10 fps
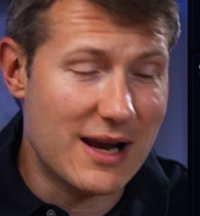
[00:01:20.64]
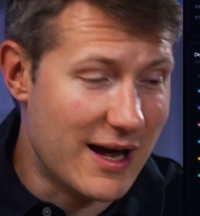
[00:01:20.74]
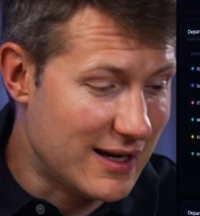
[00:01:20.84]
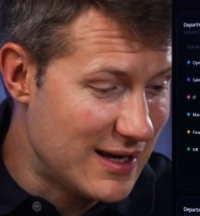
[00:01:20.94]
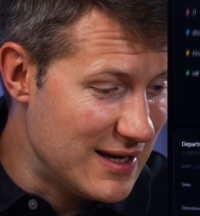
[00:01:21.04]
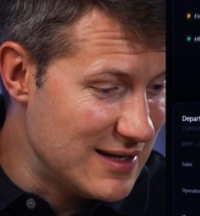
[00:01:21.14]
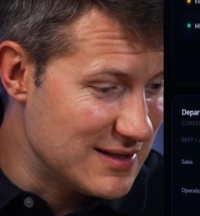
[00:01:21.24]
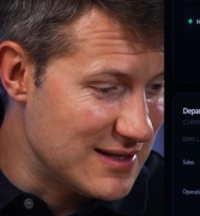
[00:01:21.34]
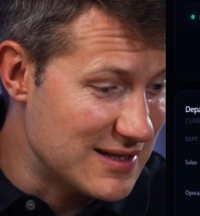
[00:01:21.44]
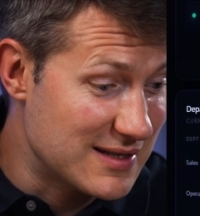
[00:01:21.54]
like is
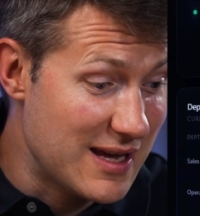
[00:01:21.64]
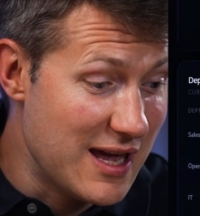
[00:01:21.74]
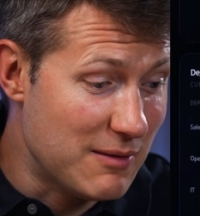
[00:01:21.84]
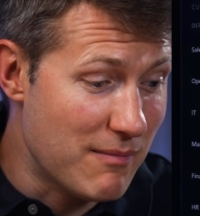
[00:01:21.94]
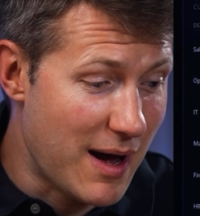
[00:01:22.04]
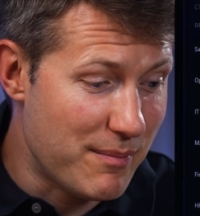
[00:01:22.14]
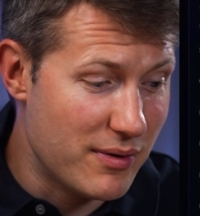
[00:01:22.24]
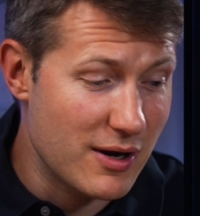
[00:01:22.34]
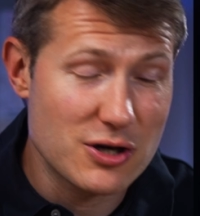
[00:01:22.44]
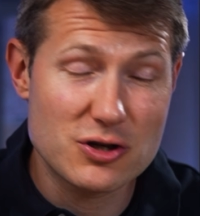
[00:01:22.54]
this heat map
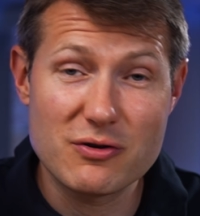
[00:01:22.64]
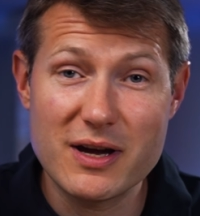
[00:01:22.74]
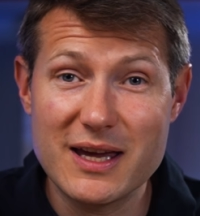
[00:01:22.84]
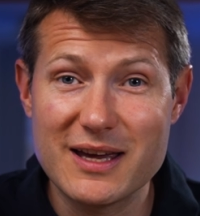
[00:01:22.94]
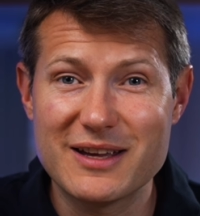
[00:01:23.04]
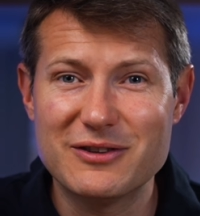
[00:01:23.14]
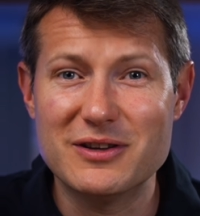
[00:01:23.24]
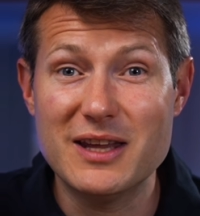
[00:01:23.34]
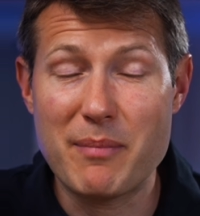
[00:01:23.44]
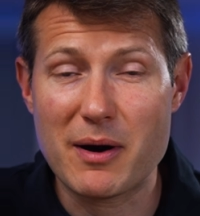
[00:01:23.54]
showing the
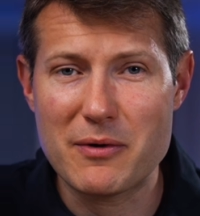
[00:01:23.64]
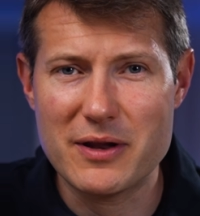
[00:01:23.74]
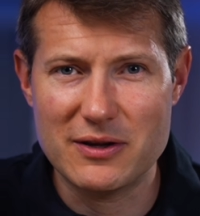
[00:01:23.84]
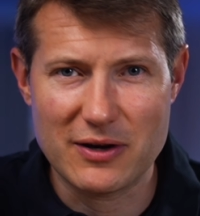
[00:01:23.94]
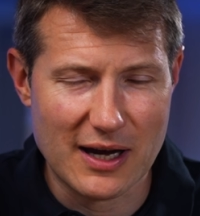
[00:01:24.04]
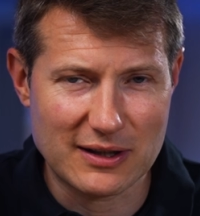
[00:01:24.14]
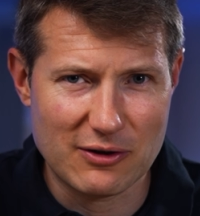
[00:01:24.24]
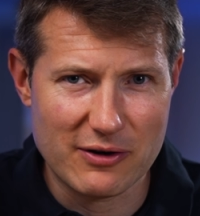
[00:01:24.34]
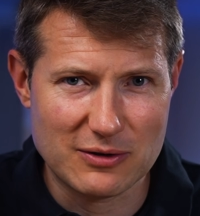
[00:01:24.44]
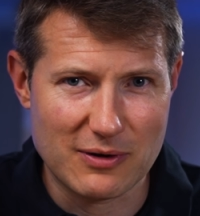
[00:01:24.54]
department and the
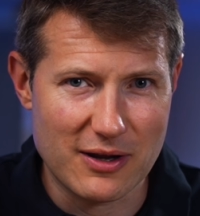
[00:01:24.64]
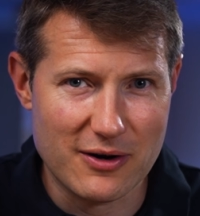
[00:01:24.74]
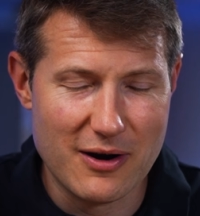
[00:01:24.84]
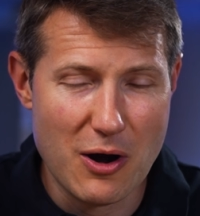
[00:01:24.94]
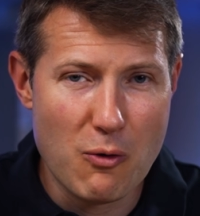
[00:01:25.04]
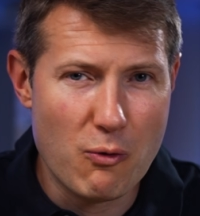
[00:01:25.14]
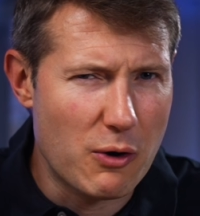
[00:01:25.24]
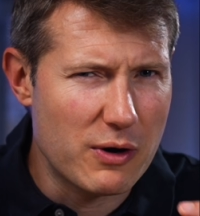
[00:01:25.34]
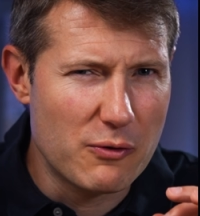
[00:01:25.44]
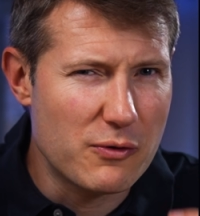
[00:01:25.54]
category together, where
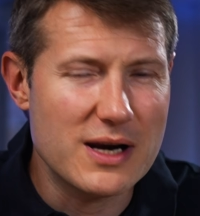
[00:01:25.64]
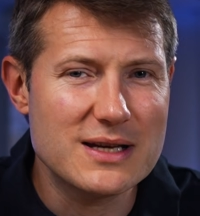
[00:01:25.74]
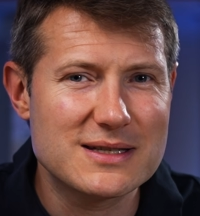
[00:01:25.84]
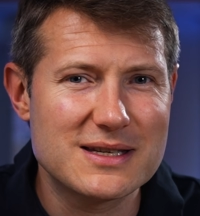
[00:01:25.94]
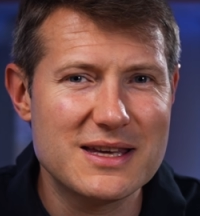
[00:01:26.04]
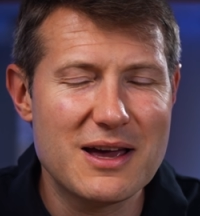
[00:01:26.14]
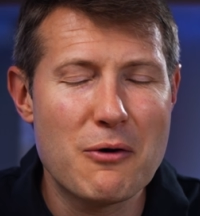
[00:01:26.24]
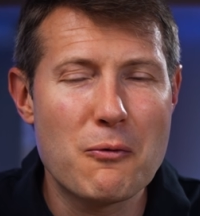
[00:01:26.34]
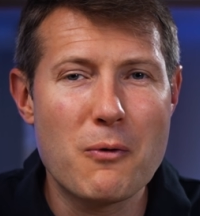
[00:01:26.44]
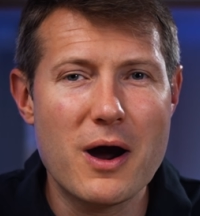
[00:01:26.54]
we really see
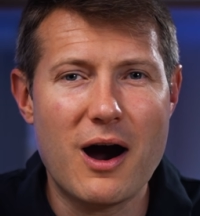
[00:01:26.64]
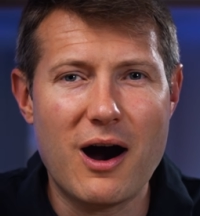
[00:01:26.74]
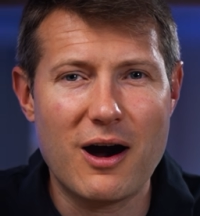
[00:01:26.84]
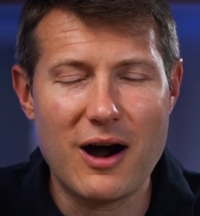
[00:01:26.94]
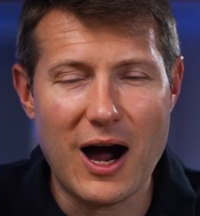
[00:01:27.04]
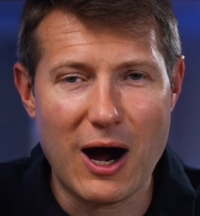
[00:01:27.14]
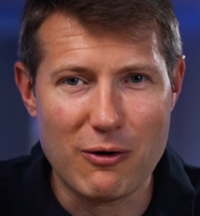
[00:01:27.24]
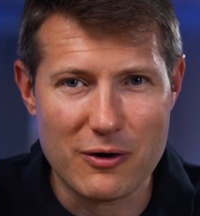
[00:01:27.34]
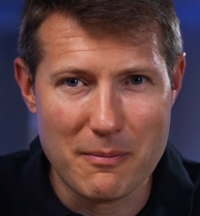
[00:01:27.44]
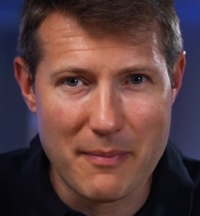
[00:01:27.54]
where are
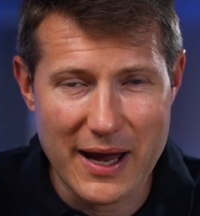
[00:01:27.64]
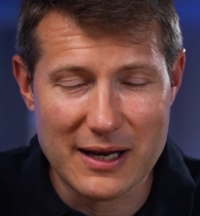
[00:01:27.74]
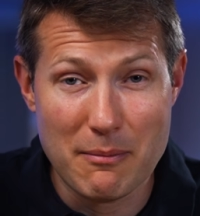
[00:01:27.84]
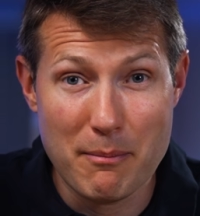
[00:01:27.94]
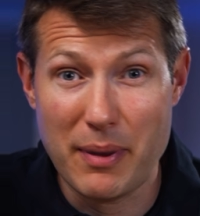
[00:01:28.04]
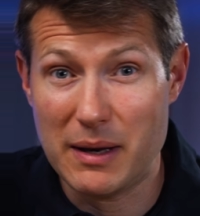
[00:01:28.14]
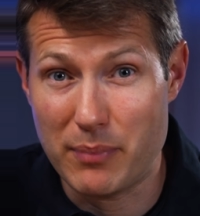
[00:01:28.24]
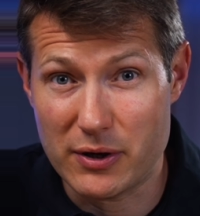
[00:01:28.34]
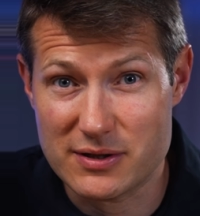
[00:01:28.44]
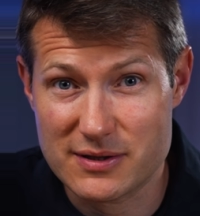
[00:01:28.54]
our main pain
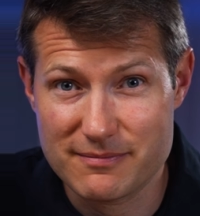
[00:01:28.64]
points.